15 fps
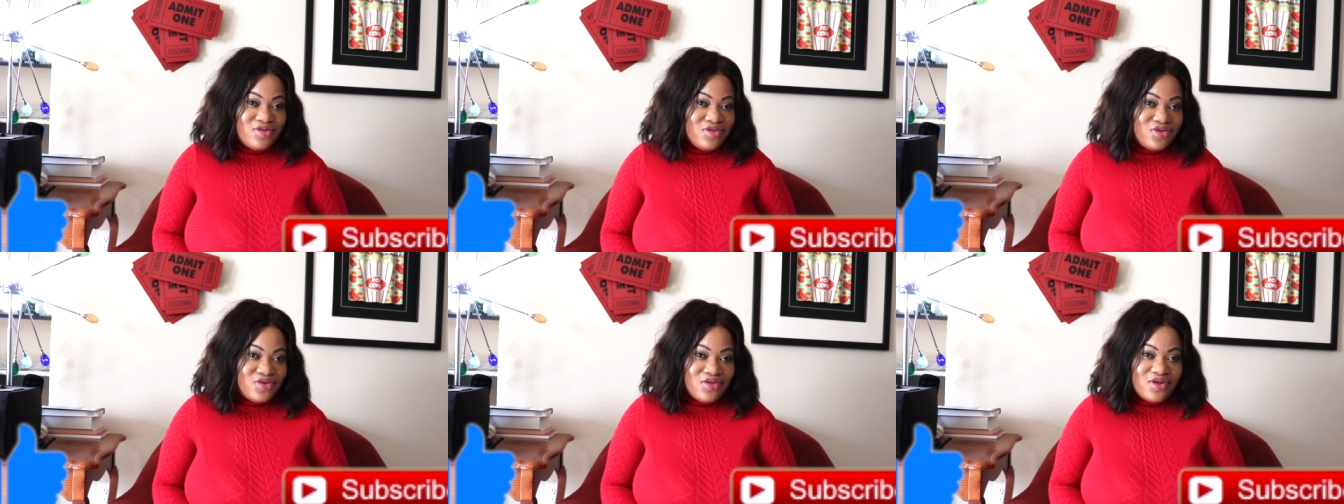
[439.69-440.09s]

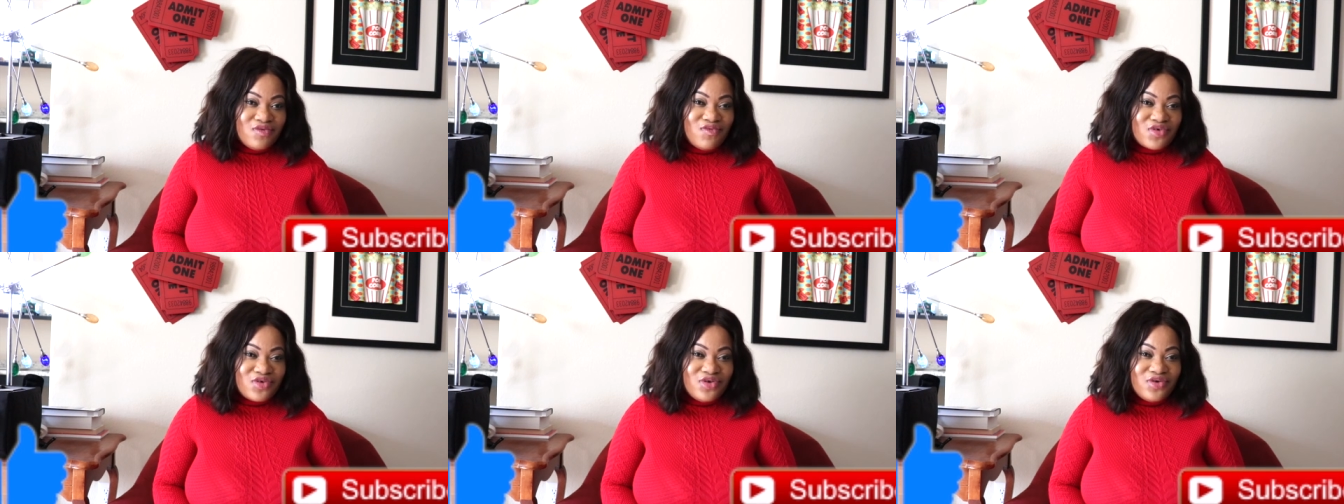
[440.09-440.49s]
to their
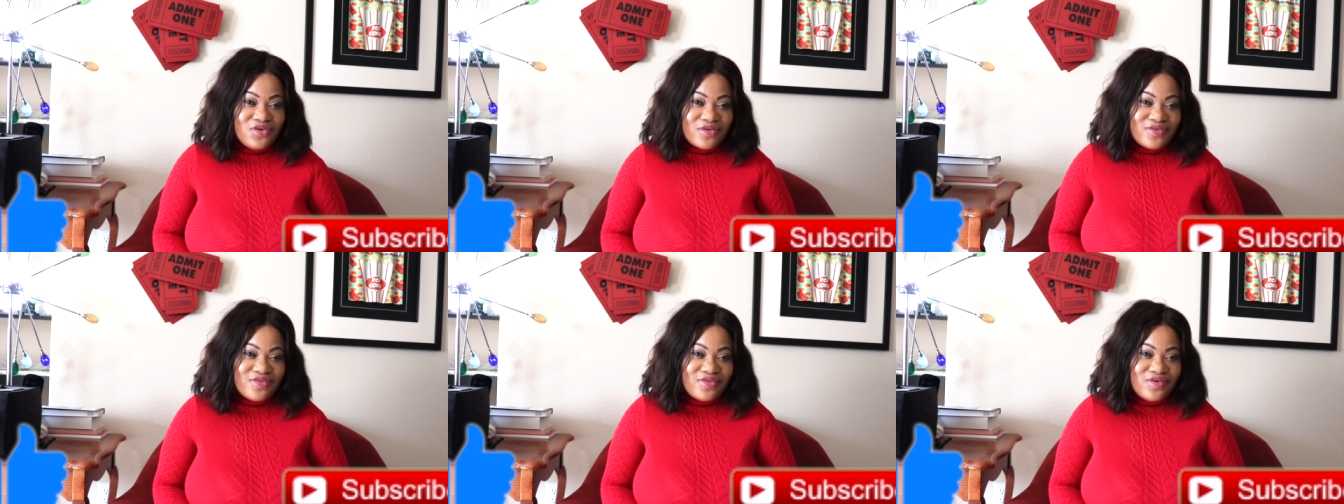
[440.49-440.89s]

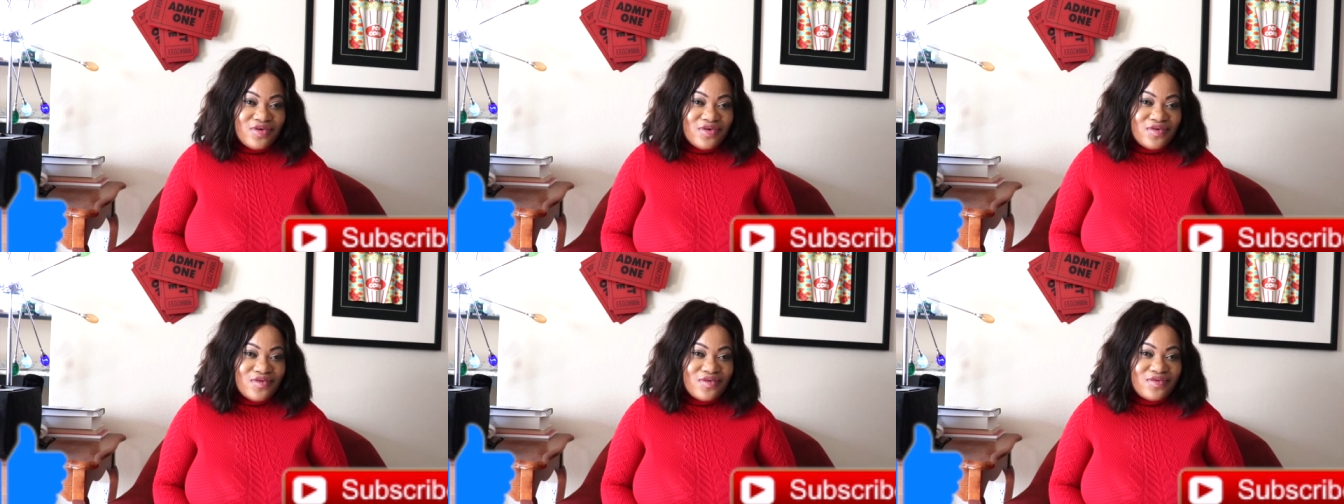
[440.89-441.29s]
recruiters,
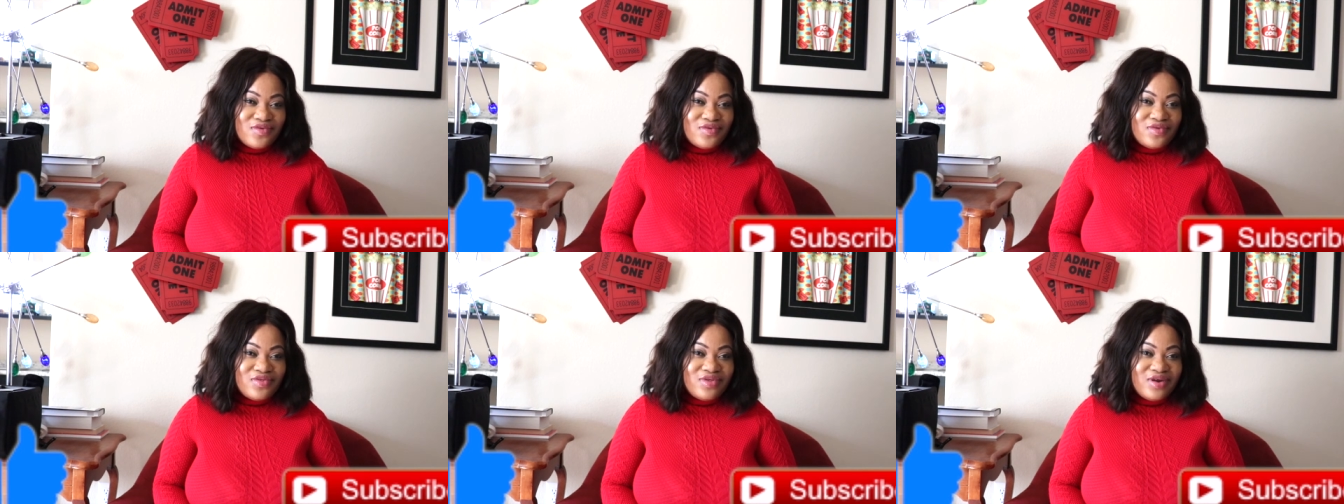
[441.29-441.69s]

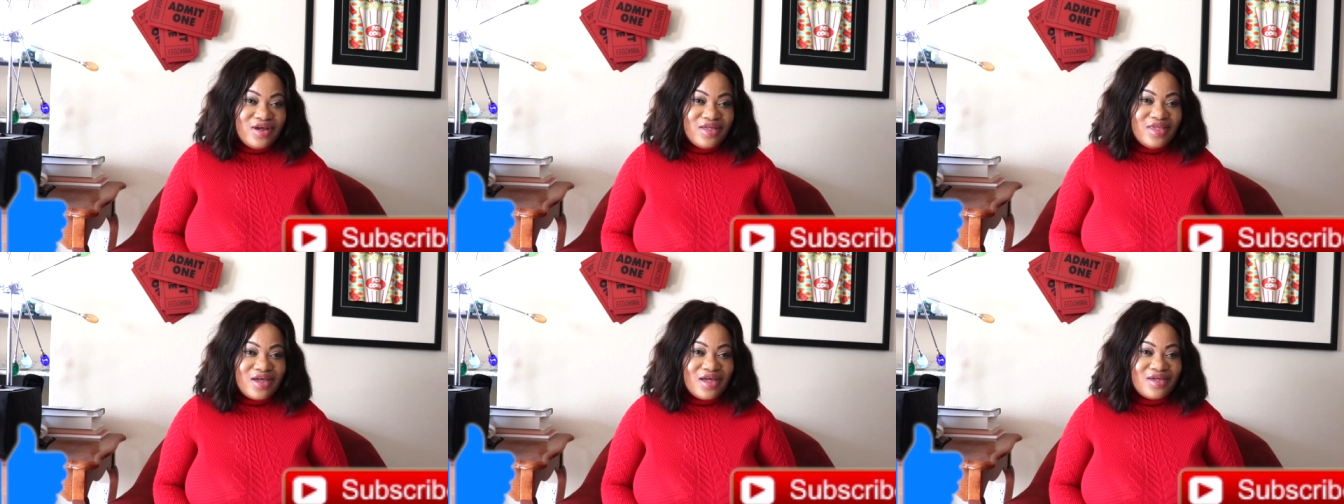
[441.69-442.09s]
so
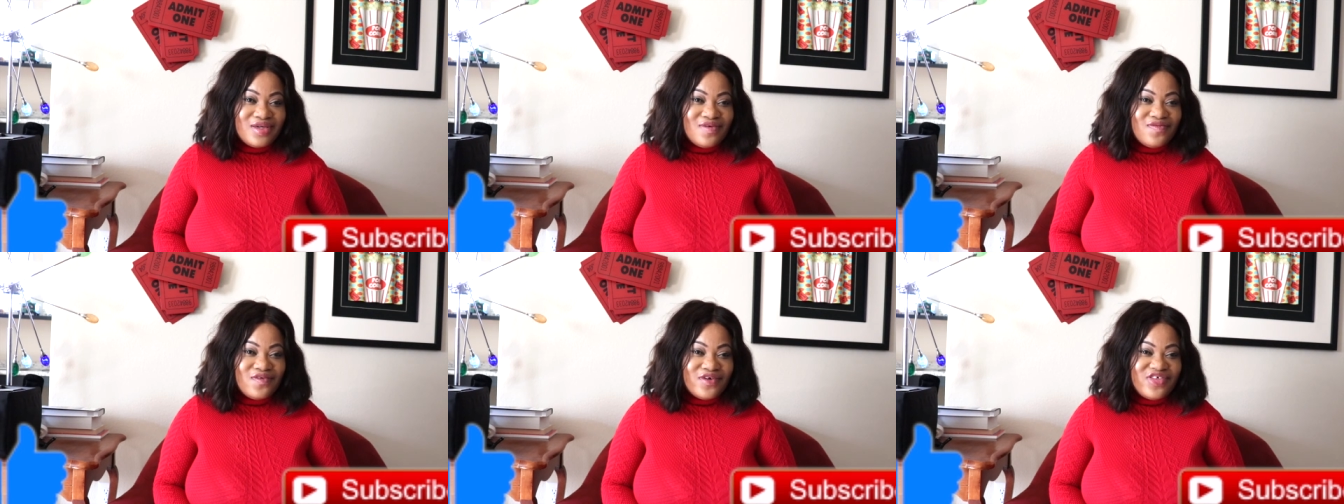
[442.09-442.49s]
that they can
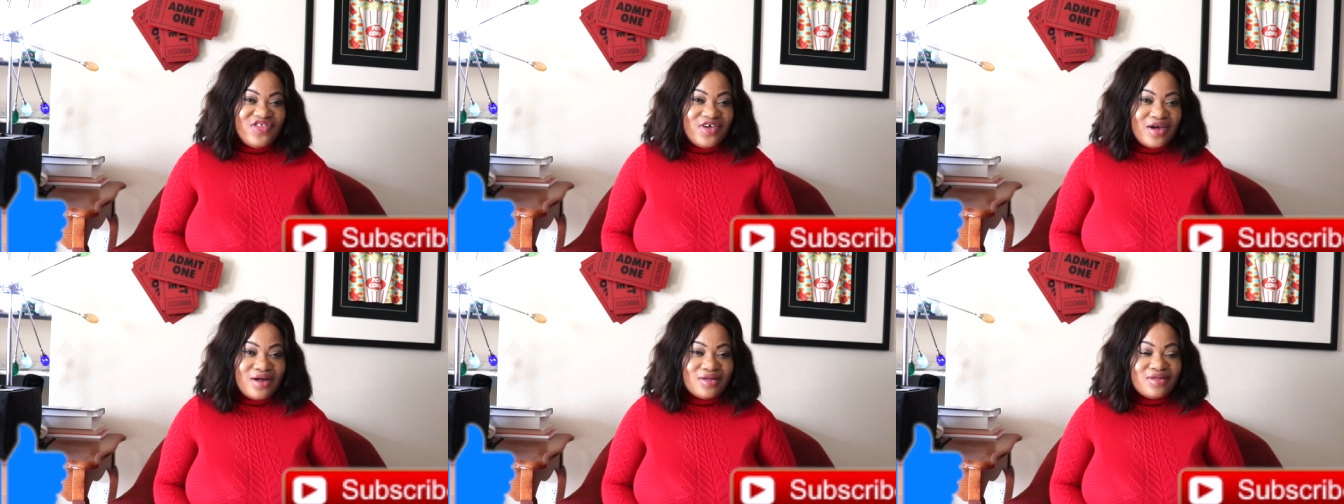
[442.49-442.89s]
give you a
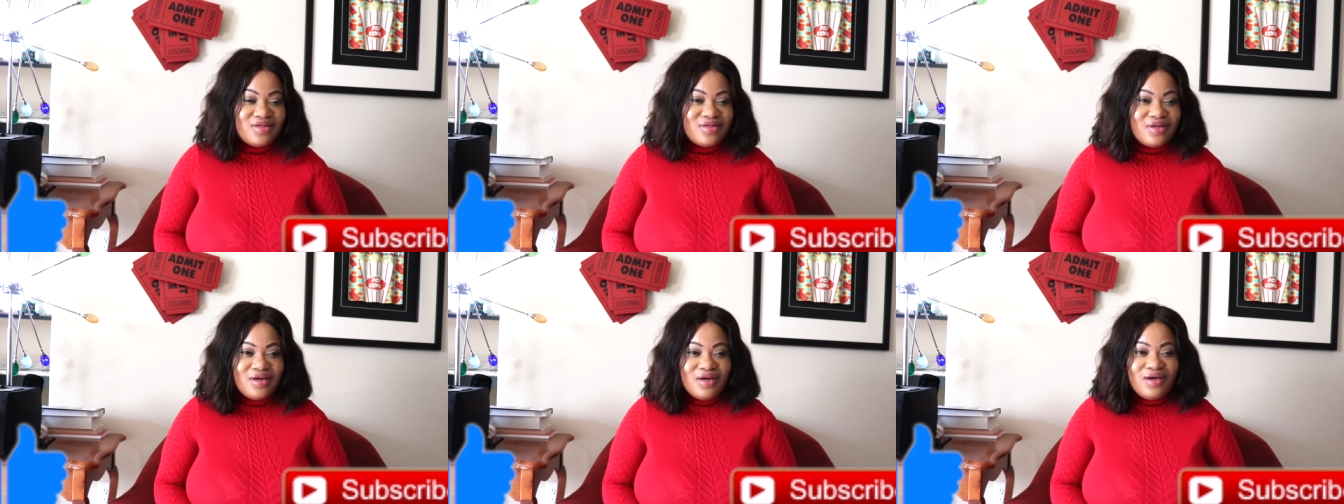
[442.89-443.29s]
chance.